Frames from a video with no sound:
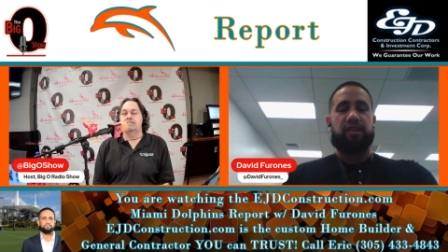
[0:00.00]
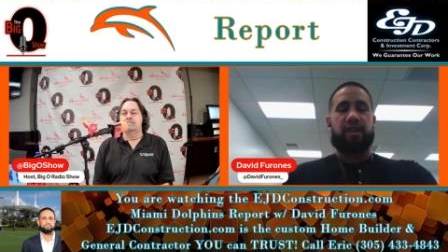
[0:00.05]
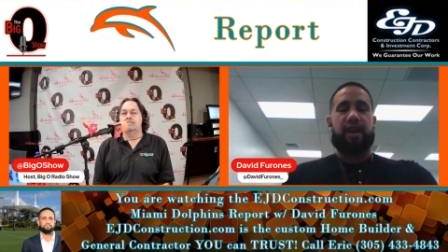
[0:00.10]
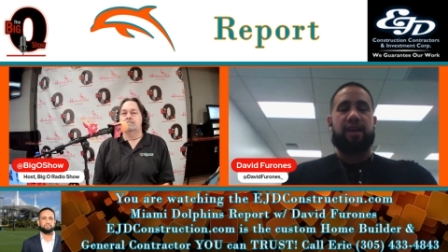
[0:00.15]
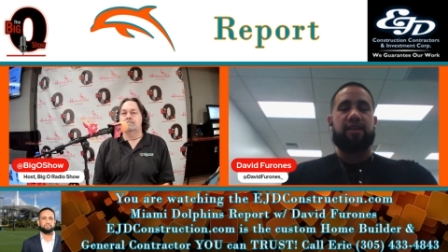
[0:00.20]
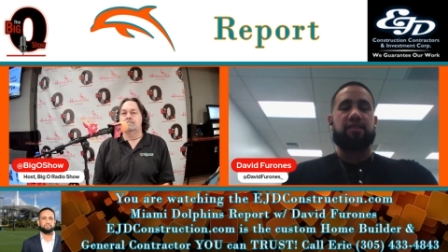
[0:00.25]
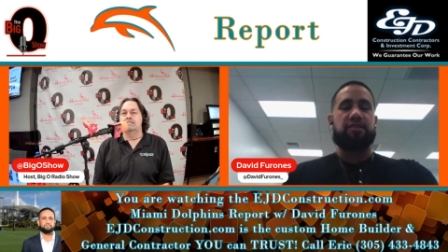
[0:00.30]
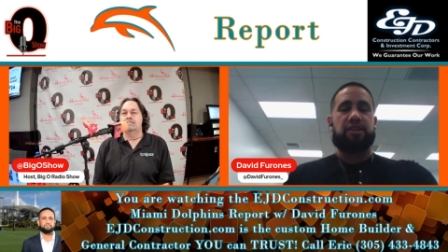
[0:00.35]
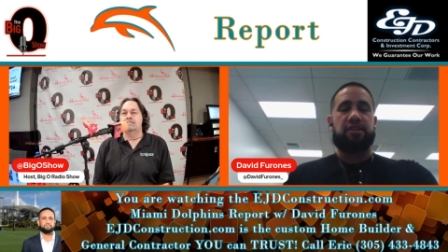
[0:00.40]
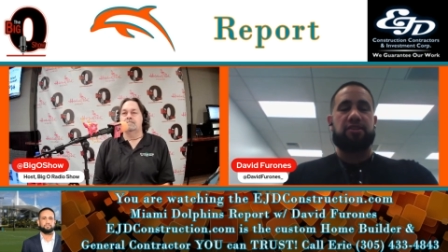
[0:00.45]

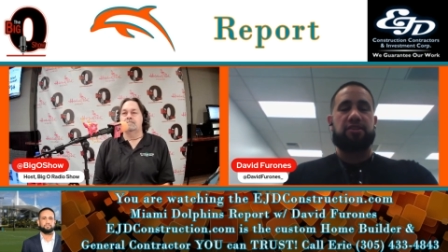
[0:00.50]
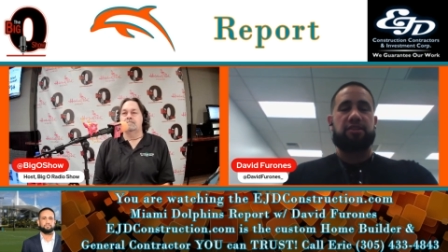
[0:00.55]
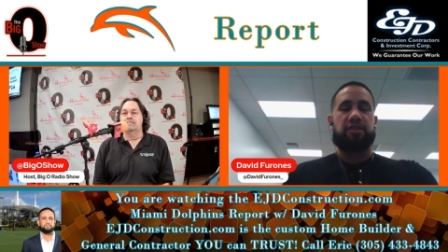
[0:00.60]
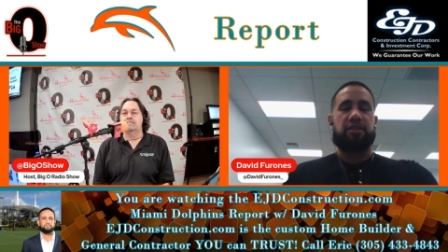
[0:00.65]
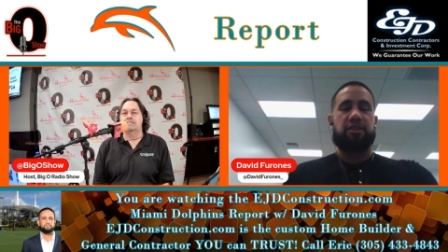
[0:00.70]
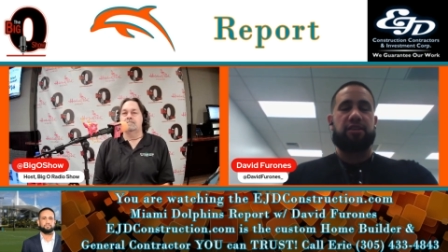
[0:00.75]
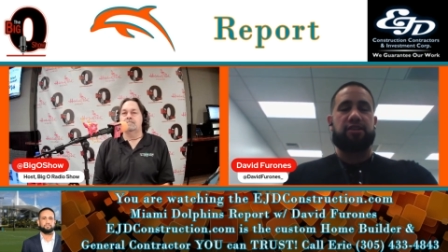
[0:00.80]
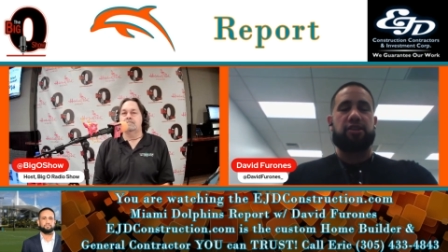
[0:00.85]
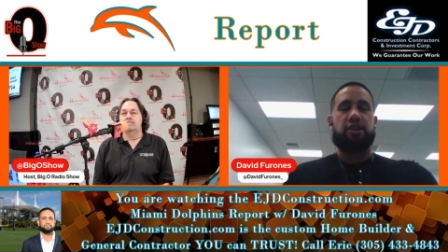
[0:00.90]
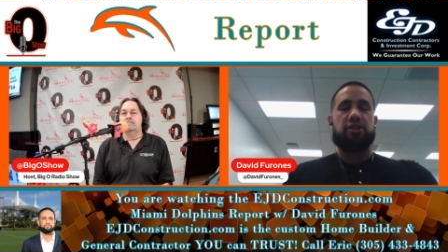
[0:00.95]
last
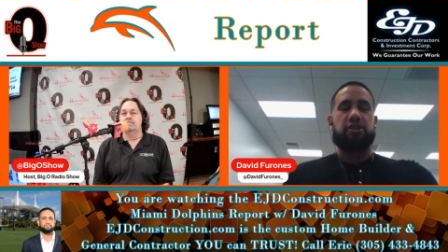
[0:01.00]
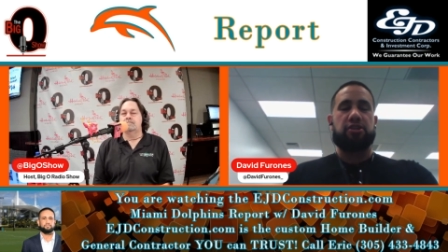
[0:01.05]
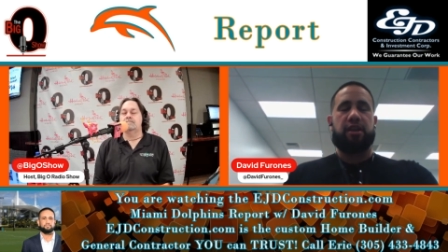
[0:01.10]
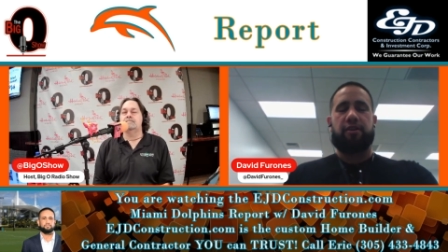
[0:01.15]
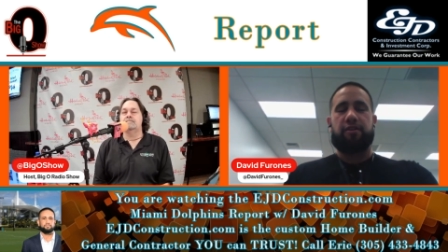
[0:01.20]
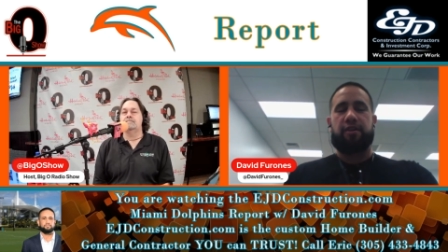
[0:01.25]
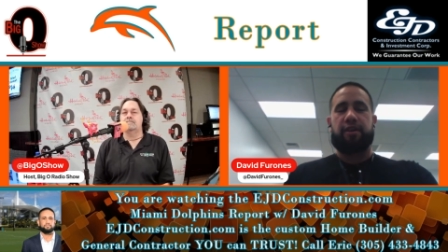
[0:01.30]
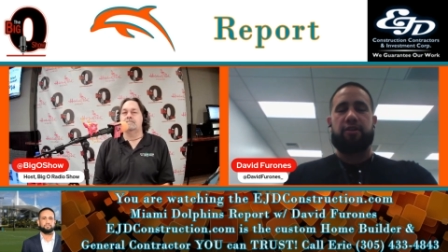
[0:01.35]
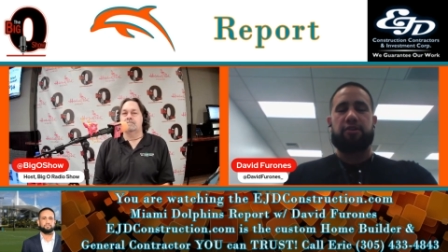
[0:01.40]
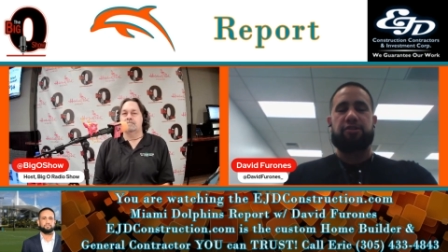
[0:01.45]
season in
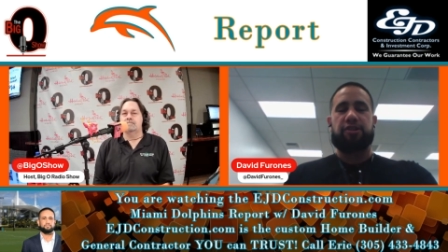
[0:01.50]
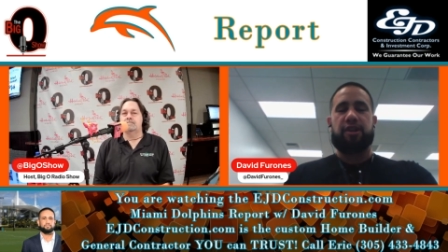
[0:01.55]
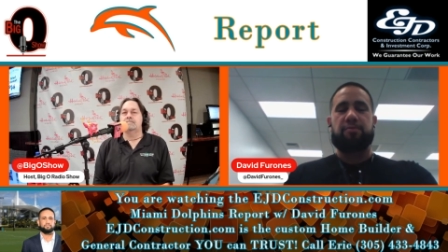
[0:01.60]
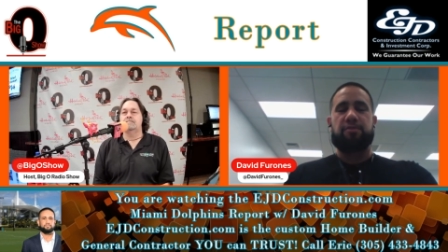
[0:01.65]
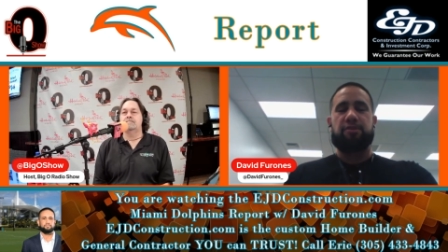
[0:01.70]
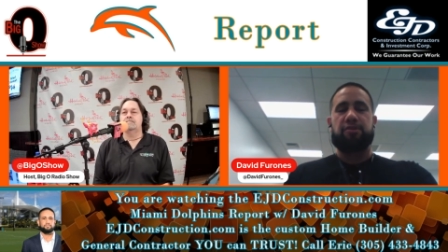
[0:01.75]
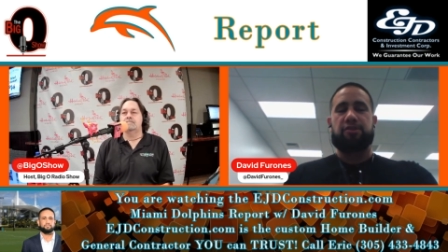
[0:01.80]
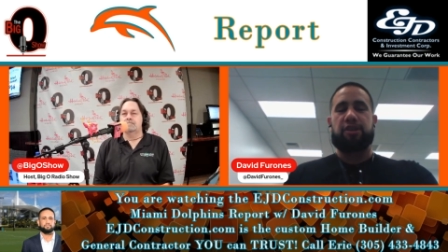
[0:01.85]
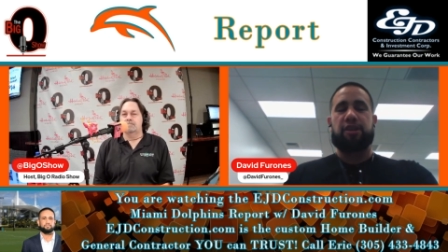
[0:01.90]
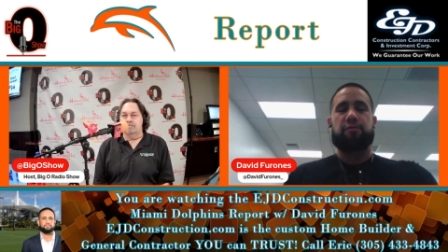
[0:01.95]
touchdown to
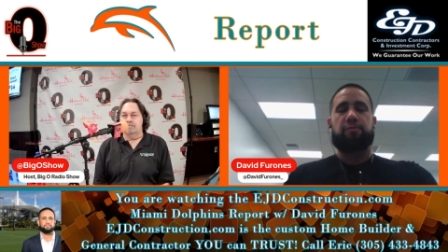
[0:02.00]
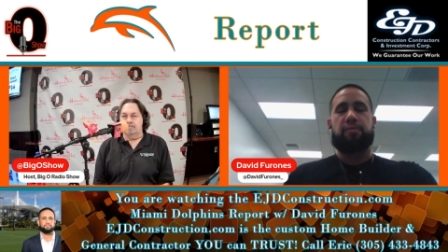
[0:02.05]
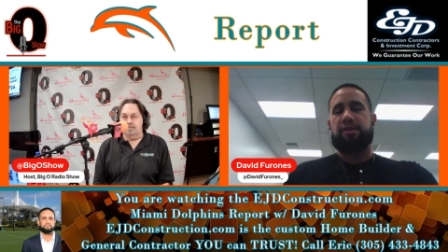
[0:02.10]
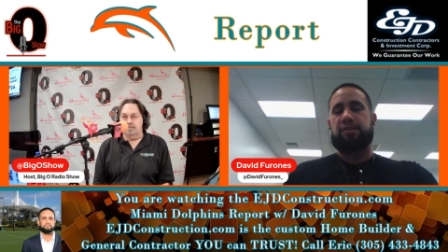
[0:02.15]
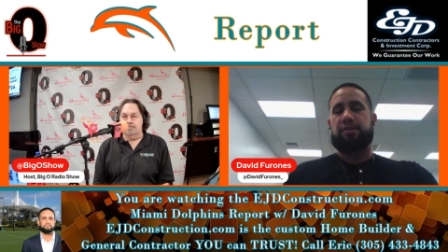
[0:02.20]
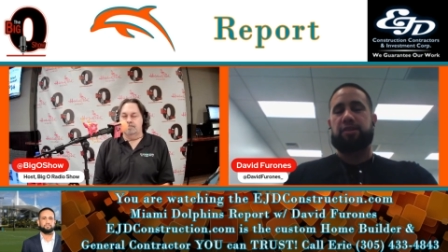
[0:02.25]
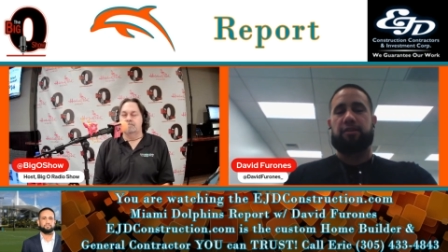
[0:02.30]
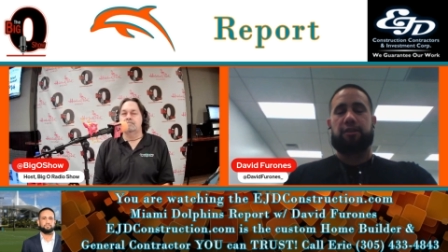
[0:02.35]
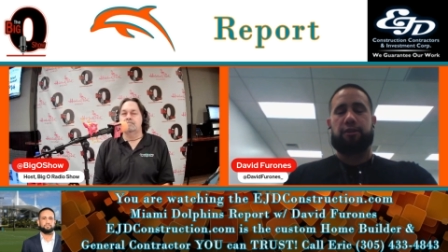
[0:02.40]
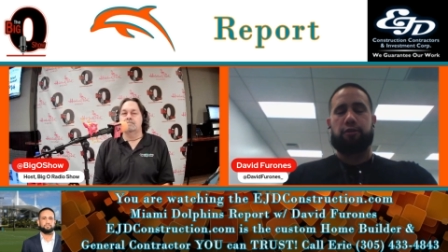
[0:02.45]
interception. So that's
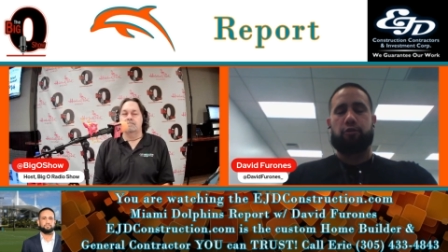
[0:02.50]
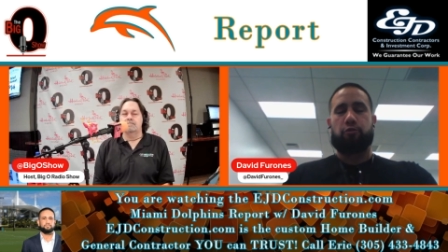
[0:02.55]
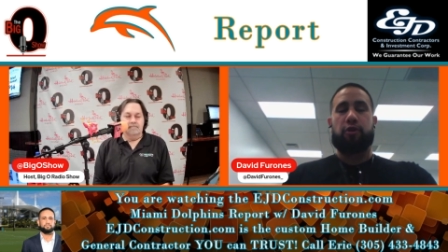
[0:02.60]
basically three